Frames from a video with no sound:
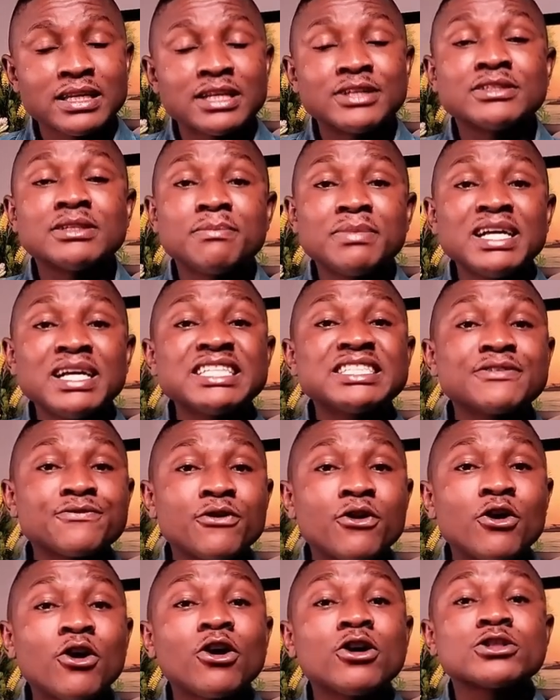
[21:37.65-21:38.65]
There's a
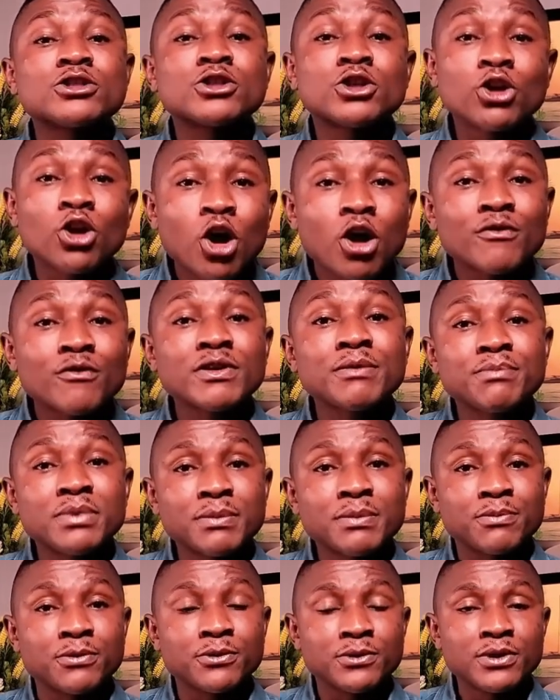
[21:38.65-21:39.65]
blessing for us,
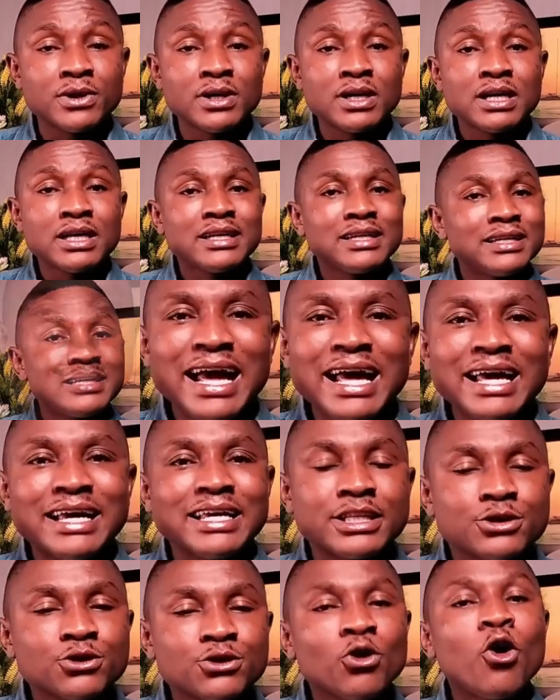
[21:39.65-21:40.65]
loving people.
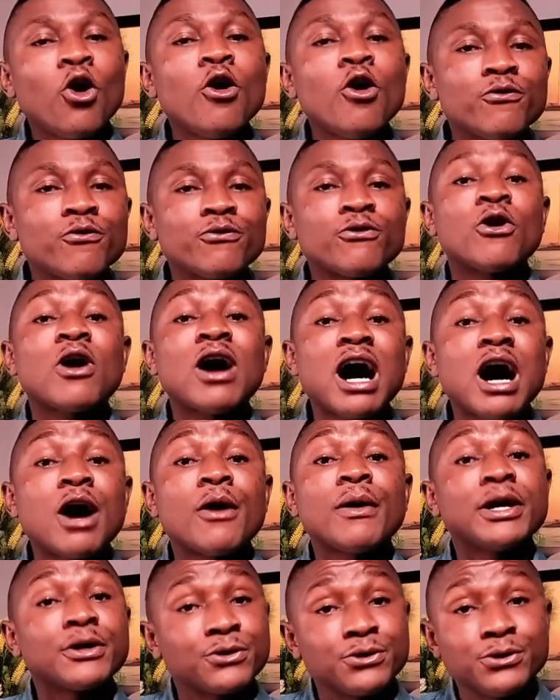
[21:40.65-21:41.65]
Like, it's all for
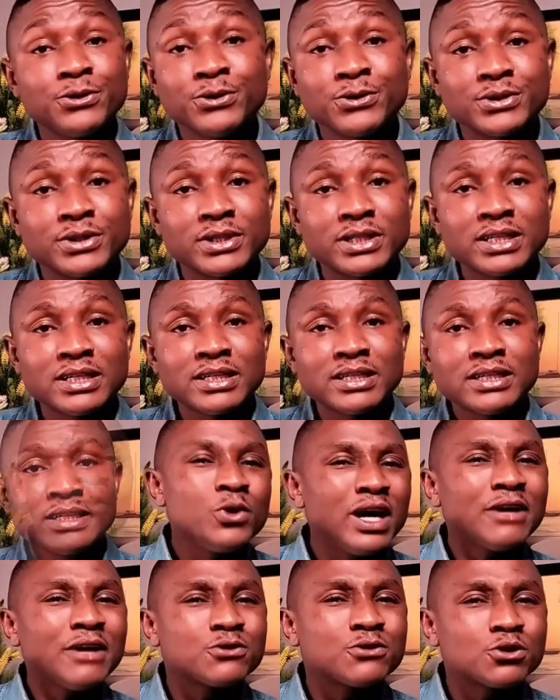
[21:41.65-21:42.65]
our good.
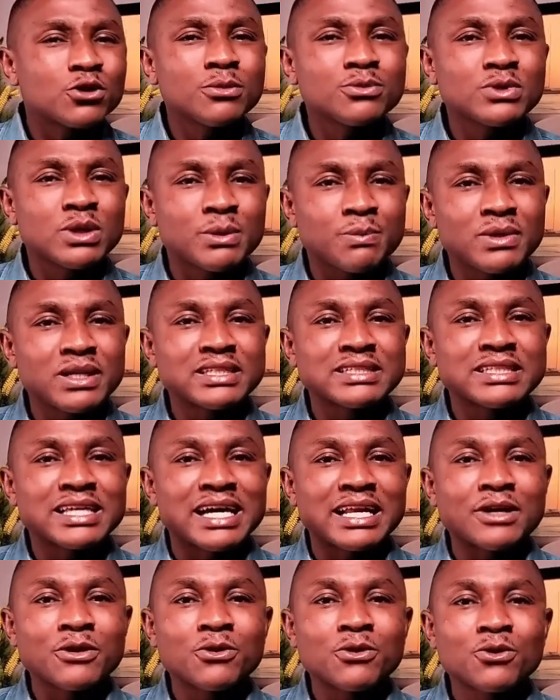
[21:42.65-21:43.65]
We have to come to a place
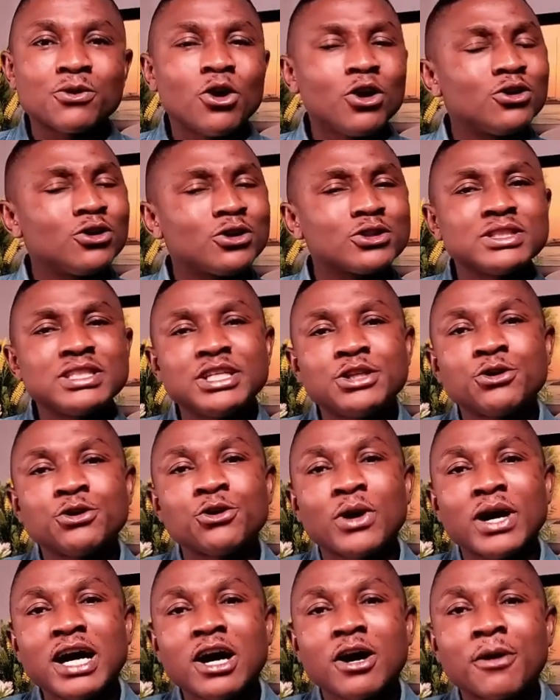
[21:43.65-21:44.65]
that God doesn't need
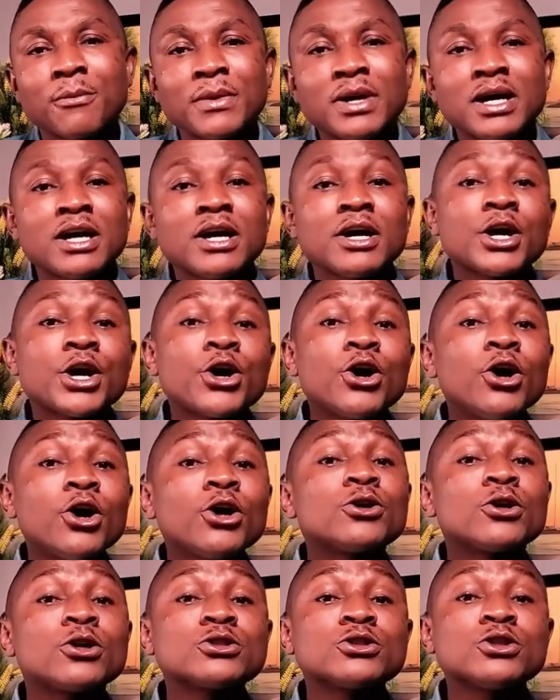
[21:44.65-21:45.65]
your help.
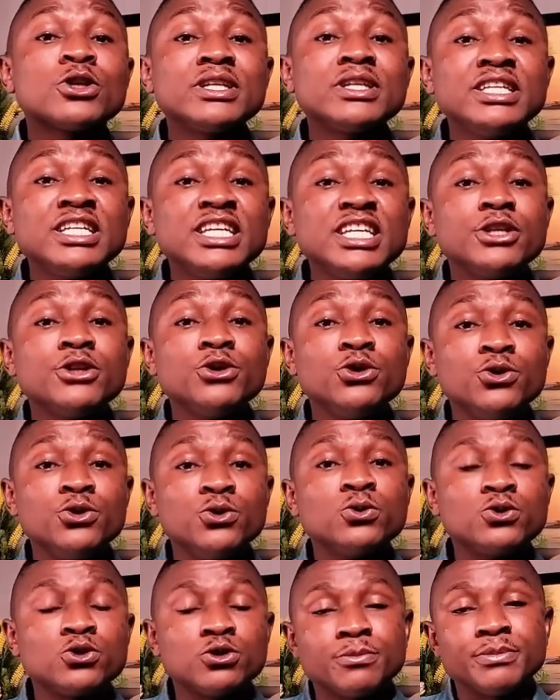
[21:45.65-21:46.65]
God does not need
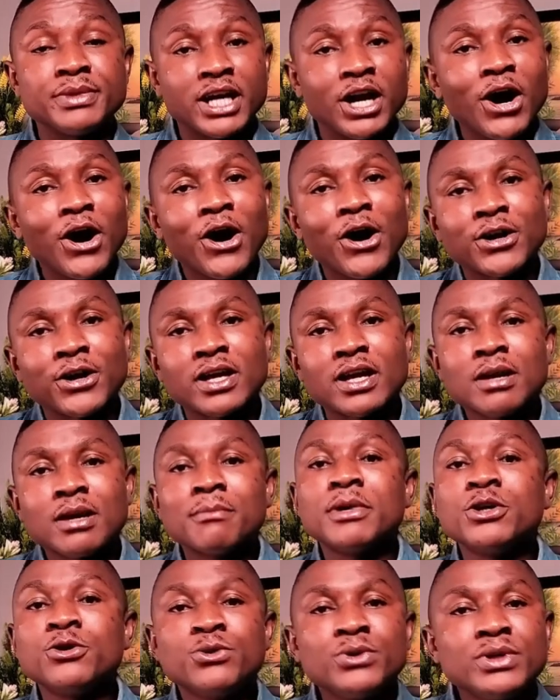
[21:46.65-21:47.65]
you to be God,
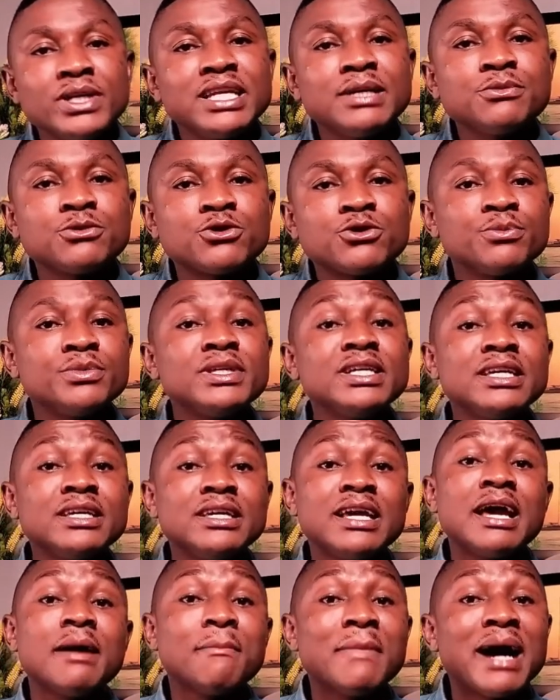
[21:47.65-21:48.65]
but you need Him to be
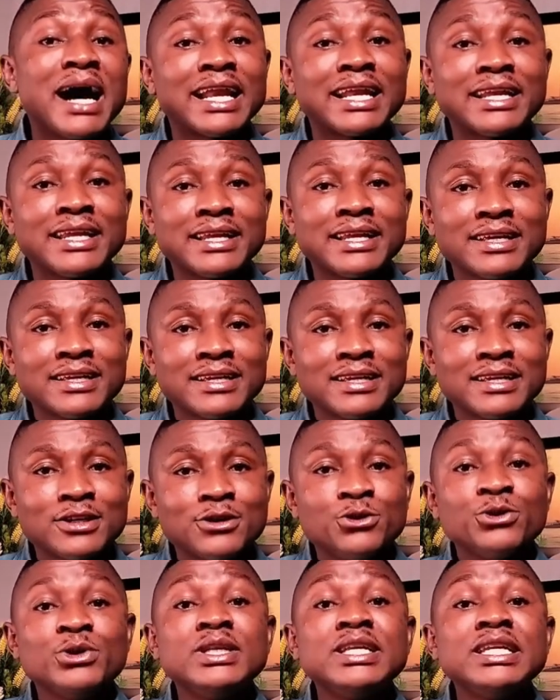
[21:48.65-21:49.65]
a man.
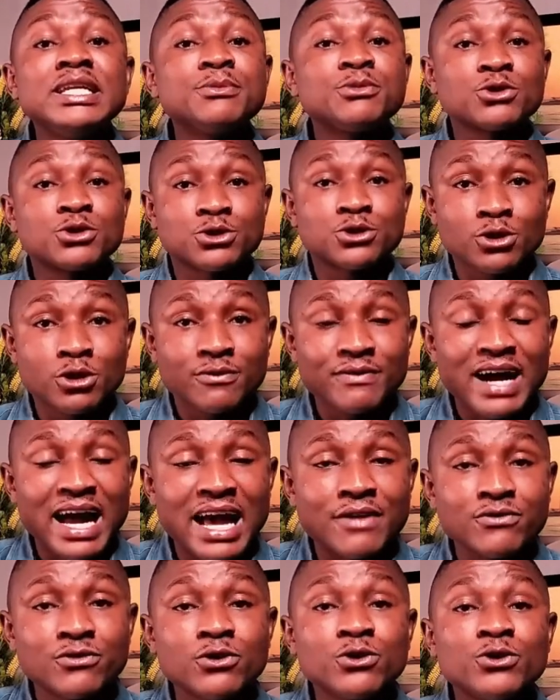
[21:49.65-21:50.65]
You need Him to
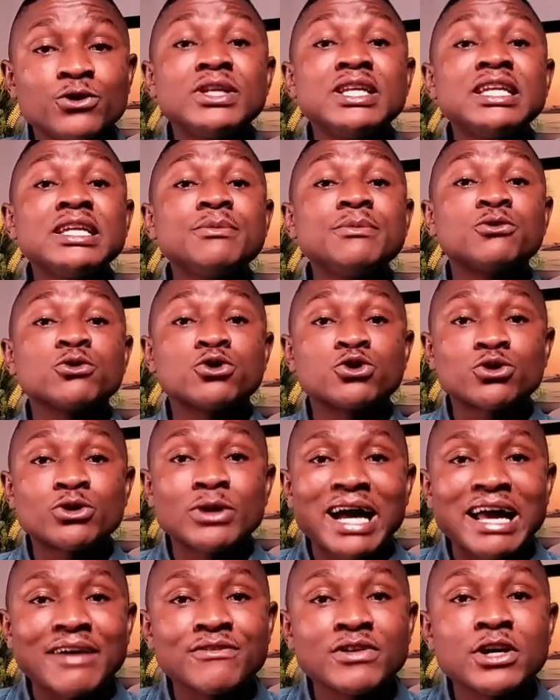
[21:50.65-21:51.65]
survive. You need Him to
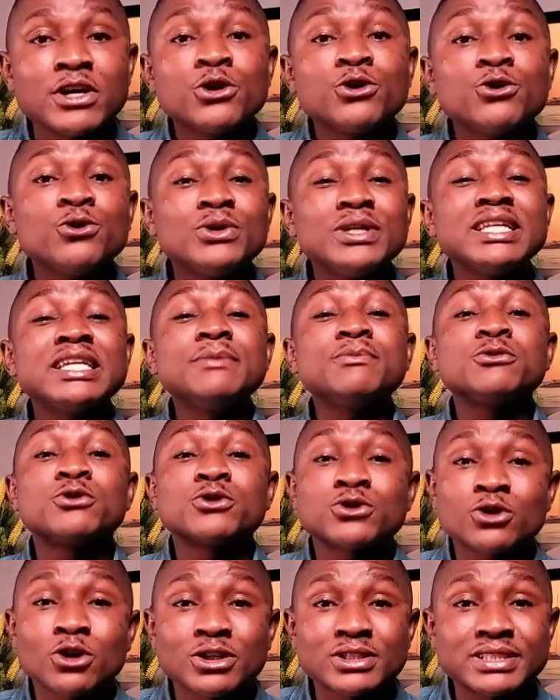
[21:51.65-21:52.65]
thrive. You need Him
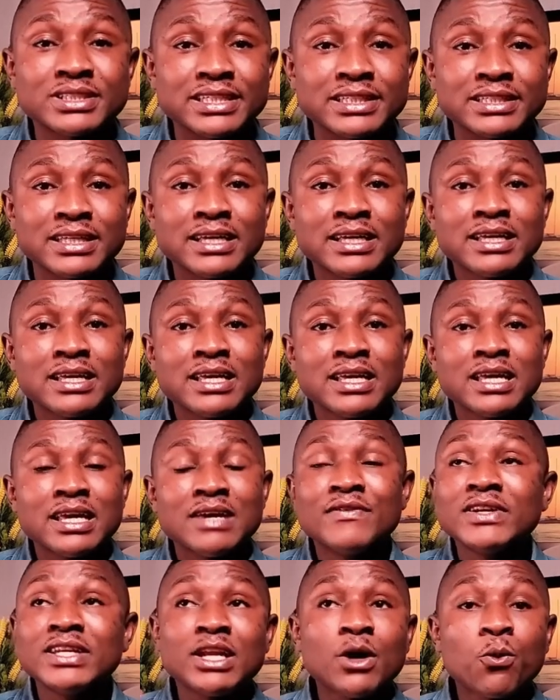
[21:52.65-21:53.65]
to succeed.
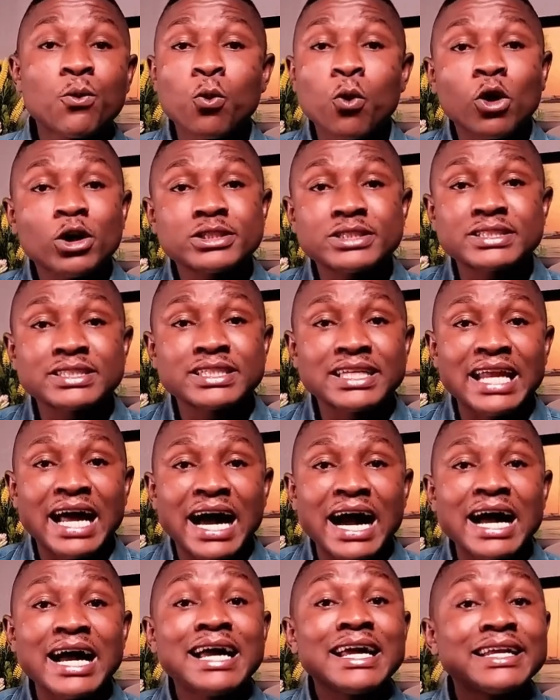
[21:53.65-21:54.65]
Even the worst
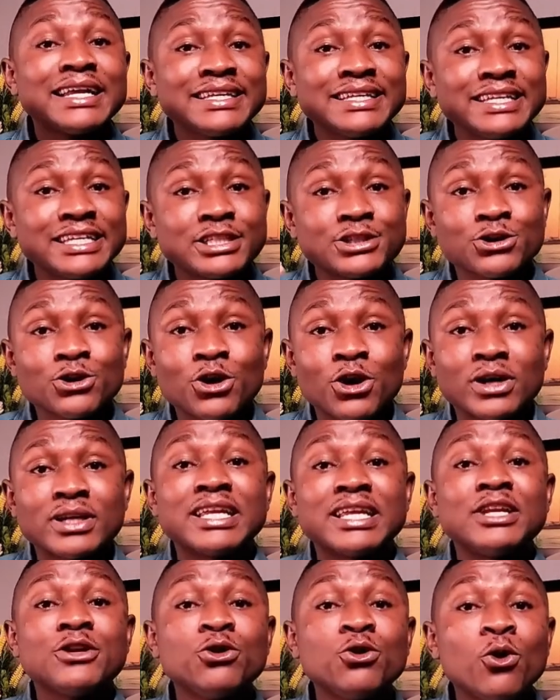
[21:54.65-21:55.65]
sinner needs
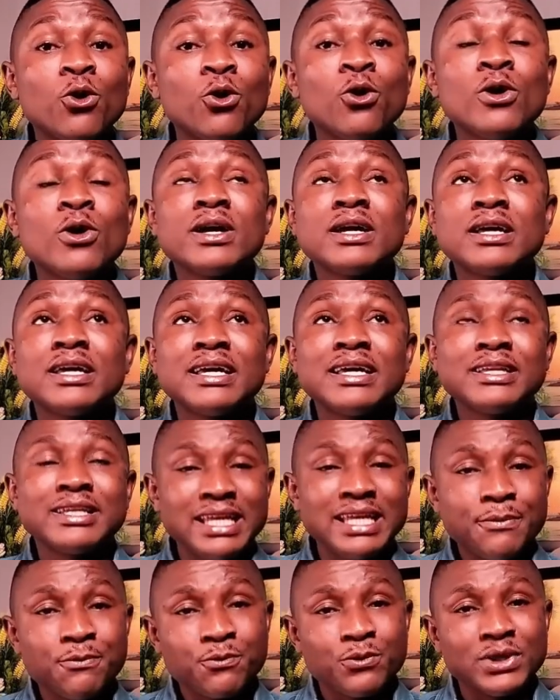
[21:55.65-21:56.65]
God. They know
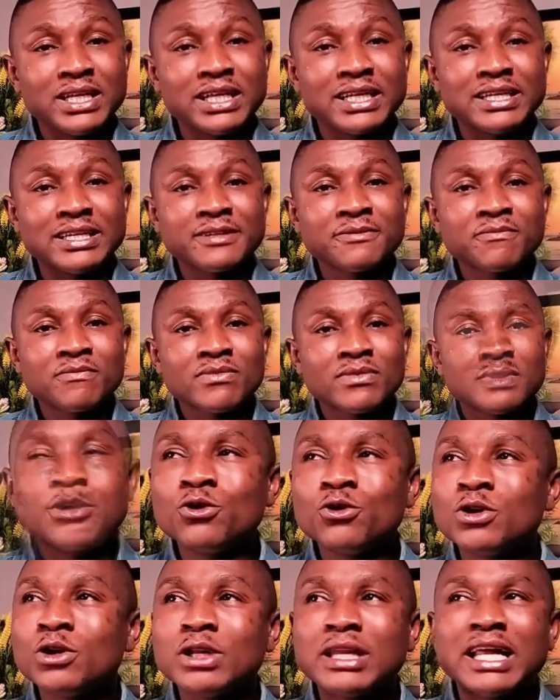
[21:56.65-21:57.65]
deep within, they
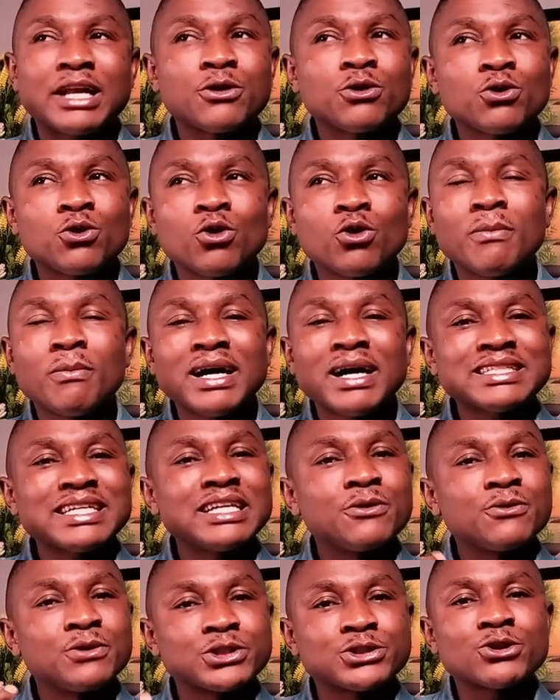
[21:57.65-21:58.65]
know that no
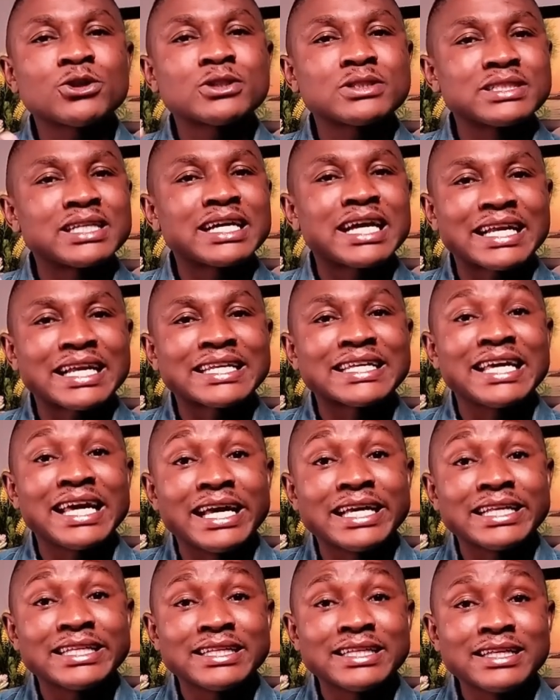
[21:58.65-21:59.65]
matter the resource they can
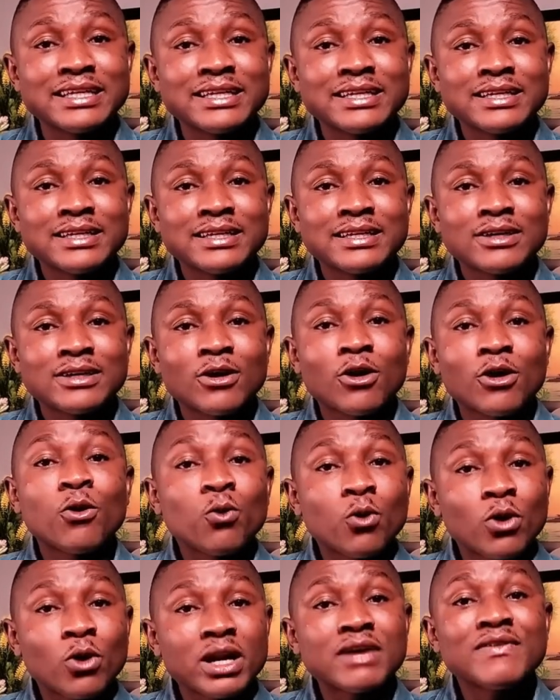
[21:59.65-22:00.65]
get
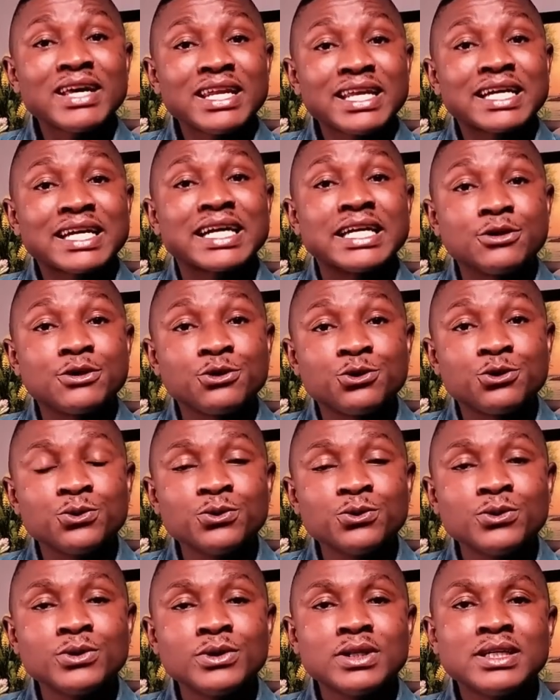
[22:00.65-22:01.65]
or whatever they can
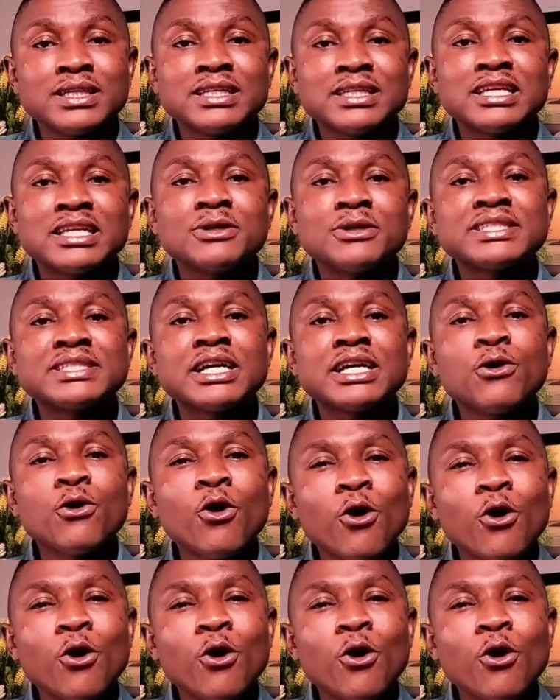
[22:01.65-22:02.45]
do, there is a